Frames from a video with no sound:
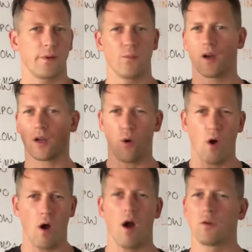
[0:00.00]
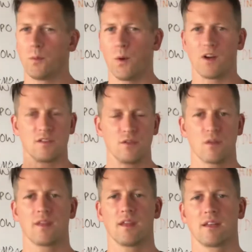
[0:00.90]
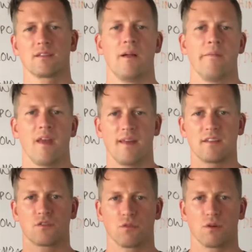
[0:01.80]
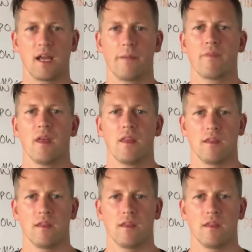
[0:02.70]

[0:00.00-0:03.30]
We want to go hard. We want to do things, and that's great.